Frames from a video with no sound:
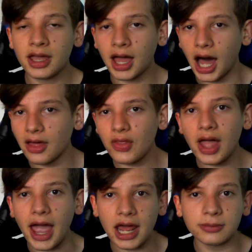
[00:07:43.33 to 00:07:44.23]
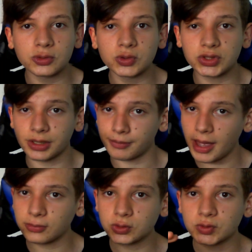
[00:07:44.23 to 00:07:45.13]
Other animals,
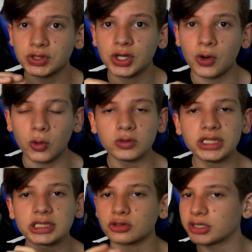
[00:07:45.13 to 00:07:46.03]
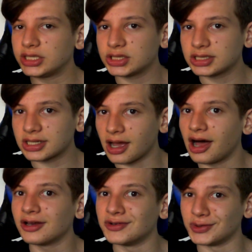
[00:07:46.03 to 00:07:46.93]
mammals, all these creatures
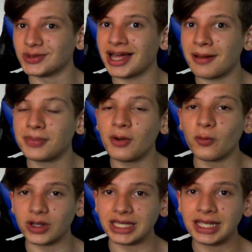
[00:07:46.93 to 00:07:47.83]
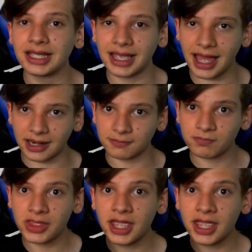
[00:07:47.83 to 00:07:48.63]
can't do that, but we can.